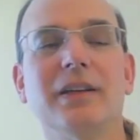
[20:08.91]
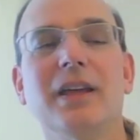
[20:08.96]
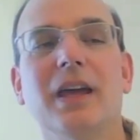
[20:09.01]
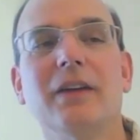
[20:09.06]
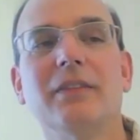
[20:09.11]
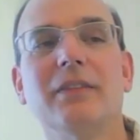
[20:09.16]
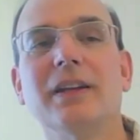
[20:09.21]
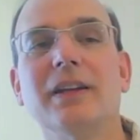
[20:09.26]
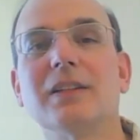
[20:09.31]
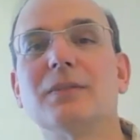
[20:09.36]

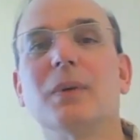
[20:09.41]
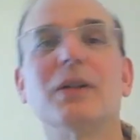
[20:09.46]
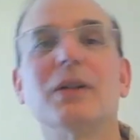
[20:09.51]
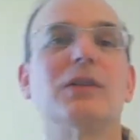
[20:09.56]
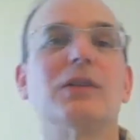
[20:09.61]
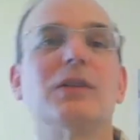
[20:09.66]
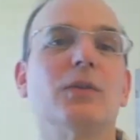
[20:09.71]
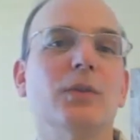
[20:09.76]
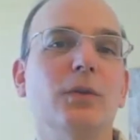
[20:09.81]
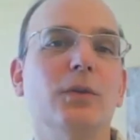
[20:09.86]
everything's much
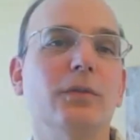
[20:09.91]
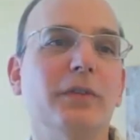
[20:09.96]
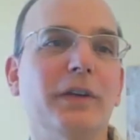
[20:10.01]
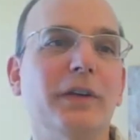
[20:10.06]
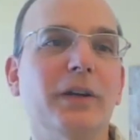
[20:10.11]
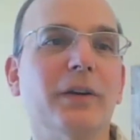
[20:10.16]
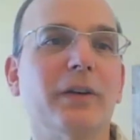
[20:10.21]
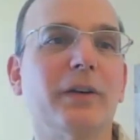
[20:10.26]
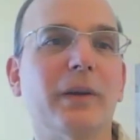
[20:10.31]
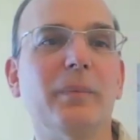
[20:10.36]

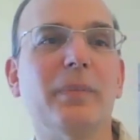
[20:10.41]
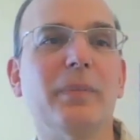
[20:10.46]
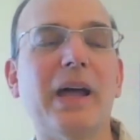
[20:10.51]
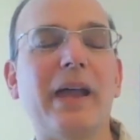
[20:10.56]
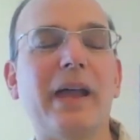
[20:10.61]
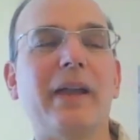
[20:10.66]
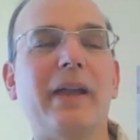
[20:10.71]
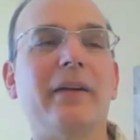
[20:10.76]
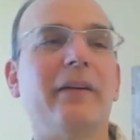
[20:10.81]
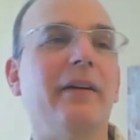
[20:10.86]
groovier and
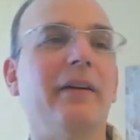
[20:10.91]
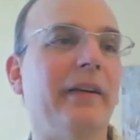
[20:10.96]
better.